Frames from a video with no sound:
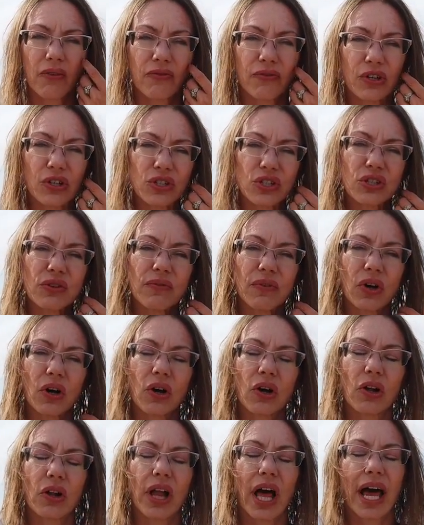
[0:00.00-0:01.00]
First of
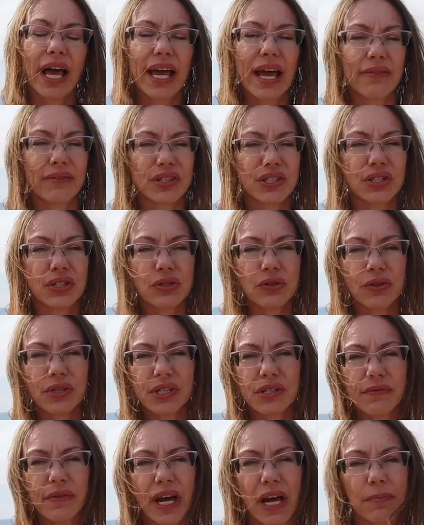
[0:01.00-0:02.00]
all, I have a
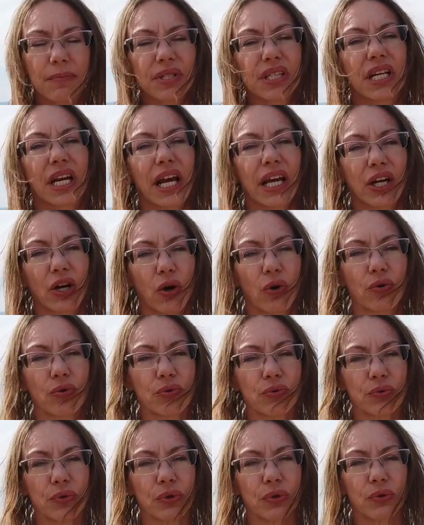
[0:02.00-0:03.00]
series of apps that I go
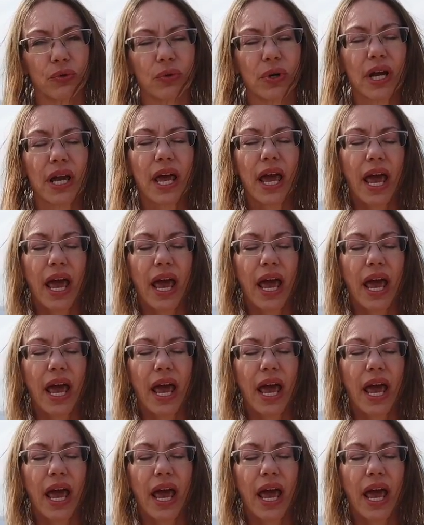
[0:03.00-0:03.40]
through,